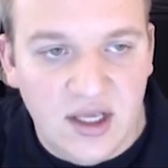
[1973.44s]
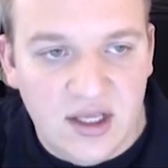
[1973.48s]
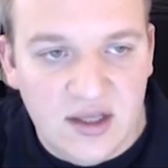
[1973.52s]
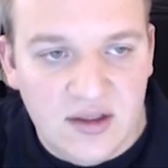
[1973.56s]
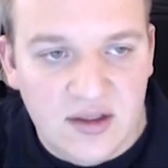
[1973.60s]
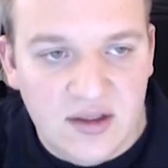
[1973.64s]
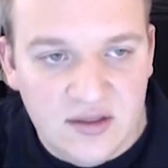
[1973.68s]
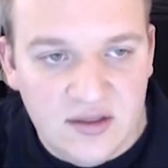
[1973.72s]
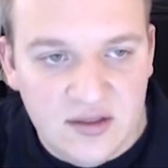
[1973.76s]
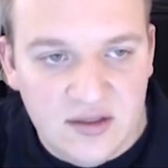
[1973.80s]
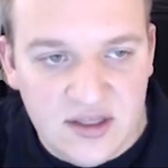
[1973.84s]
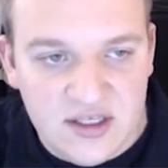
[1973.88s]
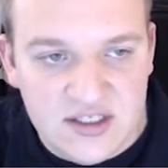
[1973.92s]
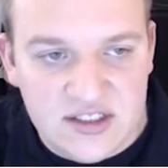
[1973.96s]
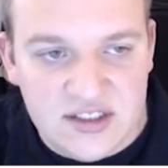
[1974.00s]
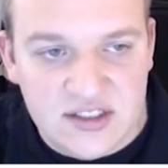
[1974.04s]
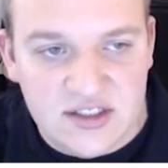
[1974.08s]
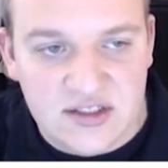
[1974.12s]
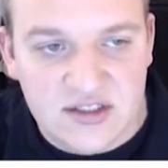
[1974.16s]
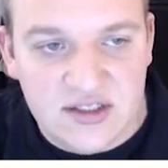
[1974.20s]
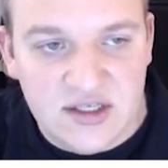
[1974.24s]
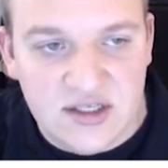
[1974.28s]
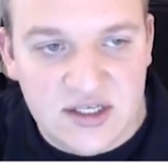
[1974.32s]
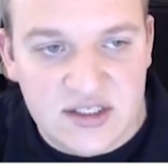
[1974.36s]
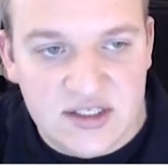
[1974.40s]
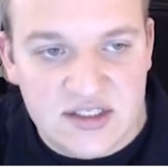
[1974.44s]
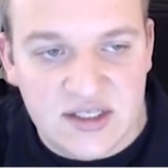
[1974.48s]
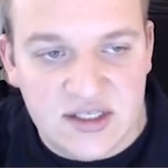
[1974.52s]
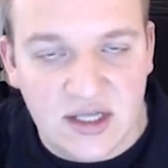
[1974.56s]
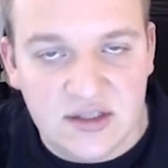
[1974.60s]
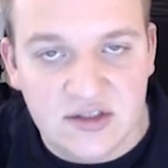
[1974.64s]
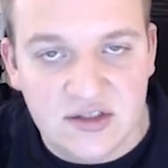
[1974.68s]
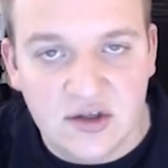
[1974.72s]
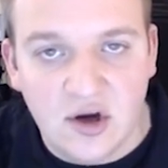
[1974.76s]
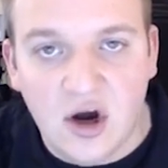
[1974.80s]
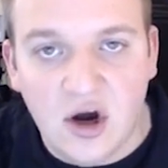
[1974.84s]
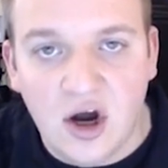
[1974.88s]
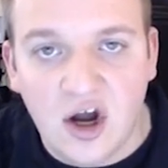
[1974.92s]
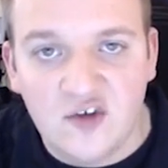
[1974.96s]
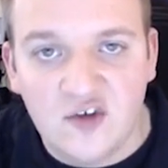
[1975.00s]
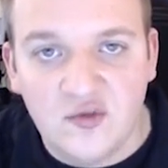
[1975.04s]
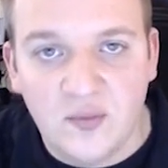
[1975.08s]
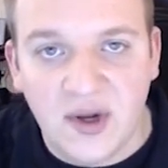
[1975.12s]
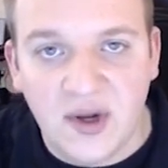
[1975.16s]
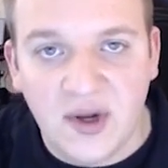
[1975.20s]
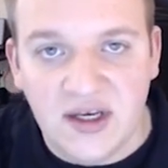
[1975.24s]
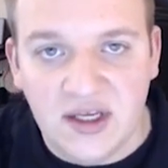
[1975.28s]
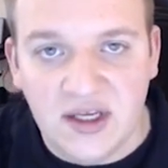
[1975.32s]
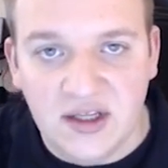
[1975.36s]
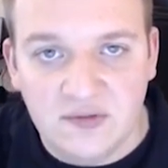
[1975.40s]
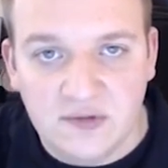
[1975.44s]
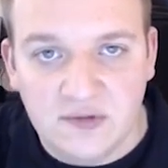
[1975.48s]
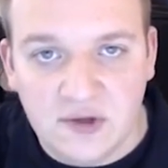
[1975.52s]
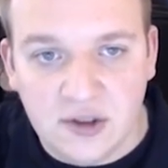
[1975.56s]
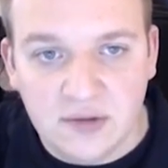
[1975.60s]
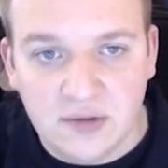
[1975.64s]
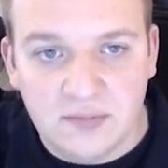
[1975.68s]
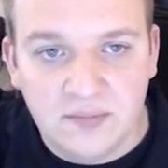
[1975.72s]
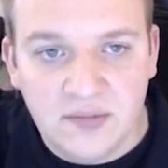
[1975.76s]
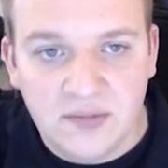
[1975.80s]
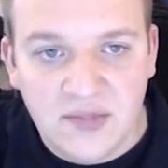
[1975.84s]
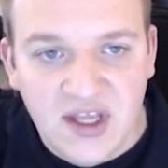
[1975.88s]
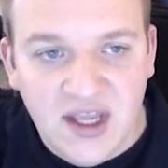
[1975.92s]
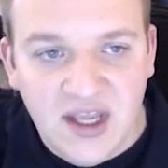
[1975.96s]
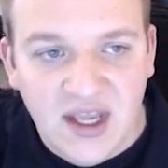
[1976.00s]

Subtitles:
This is set to off by default.